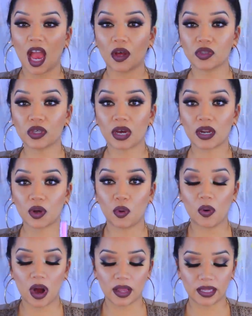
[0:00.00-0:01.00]
I also got
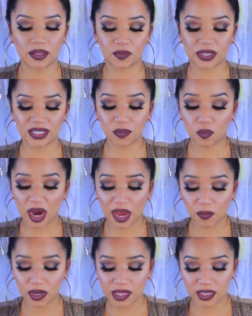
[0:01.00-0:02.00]
Koala. The reason
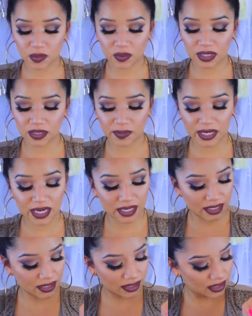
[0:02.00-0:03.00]
why I wanted this one is
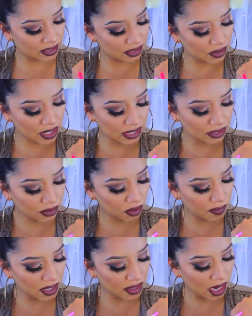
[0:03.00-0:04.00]
because you guys
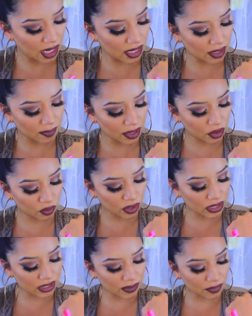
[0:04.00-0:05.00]
know me that I like my
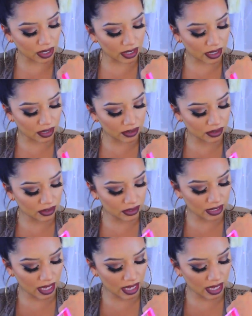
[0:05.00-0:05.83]
crazy bright colors.